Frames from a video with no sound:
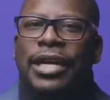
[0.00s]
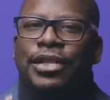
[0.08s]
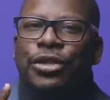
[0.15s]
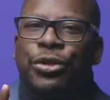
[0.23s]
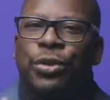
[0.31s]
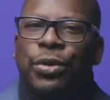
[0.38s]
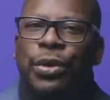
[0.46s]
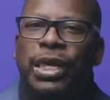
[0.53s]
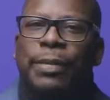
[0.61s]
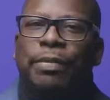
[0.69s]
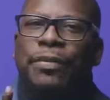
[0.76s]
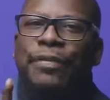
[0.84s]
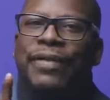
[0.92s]
is
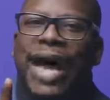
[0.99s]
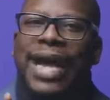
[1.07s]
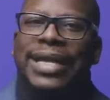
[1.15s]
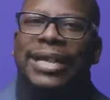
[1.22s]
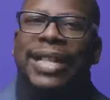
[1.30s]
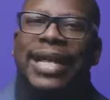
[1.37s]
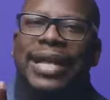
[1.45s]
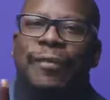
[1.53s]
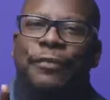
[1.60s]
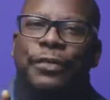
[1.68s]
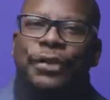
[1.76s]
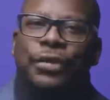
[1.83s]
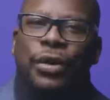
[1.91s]
truly providing the
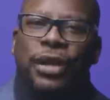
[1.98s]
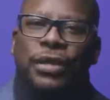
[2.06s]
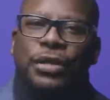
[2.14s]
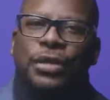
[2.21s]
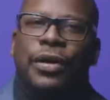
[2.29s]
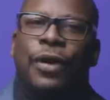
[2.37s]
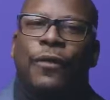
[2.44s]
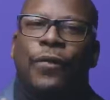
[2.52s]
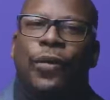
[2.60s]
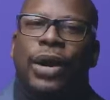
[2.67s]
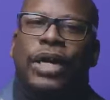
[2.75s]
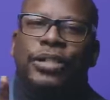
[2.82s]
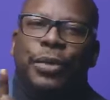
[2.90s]
infrastructure
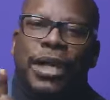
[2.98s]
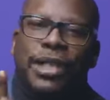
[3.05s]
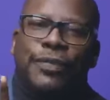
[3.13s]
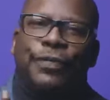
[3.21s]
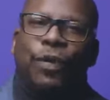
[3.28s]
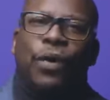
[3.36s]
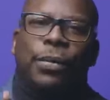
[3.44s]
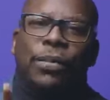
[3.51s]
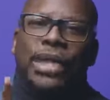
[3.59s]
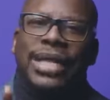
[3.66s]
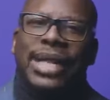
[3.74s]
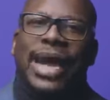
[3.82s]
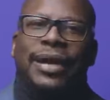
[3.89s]
for a
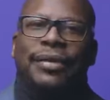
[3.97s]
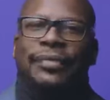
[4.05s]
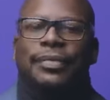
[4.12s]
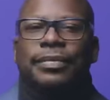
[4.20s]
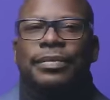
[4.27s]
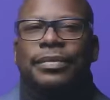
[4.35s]
transformed life.